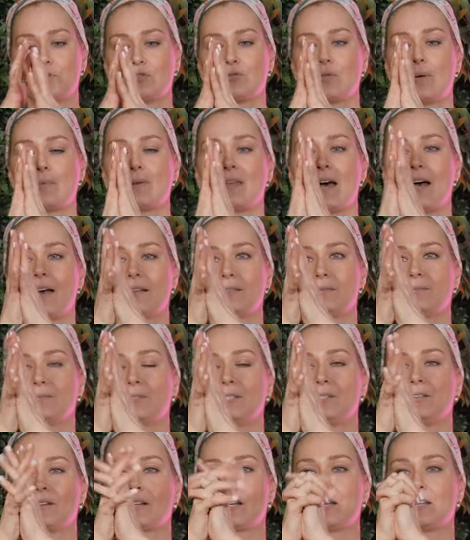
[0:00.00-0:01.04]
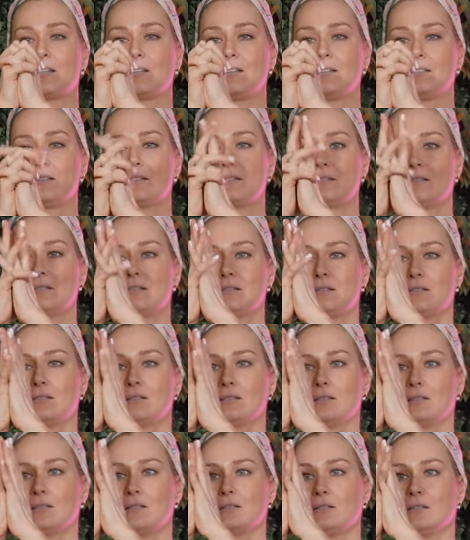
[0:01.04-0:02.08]
you remember that when you were a kid?
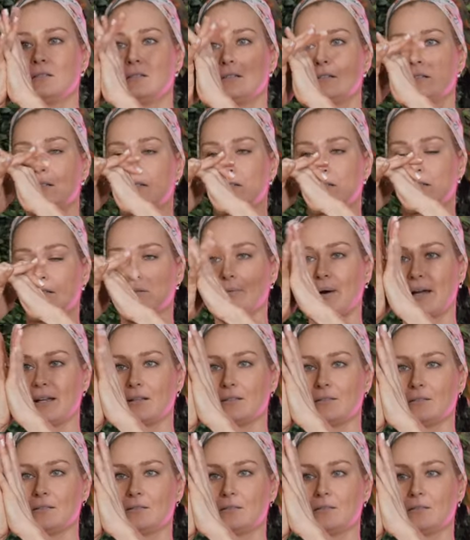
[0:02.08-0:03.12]
Wait.